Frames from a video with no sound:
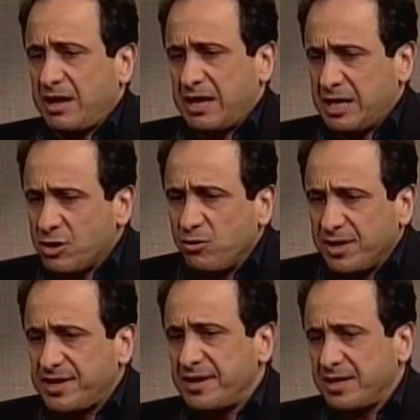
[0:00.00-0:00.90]

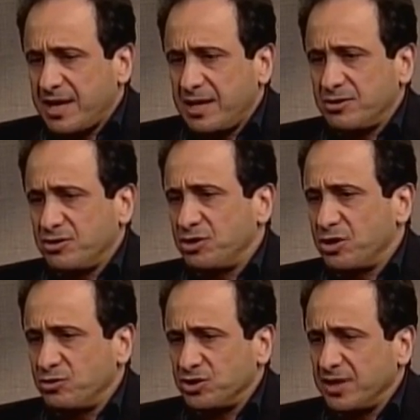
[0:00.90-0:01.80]
equally dedicated to the
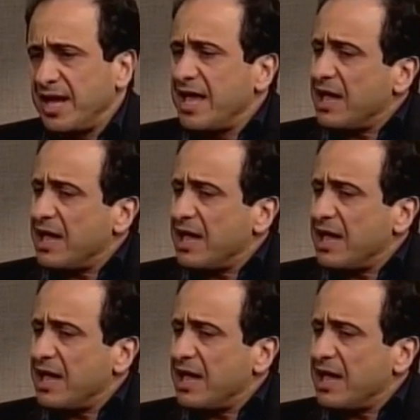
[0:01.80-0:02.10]
notion.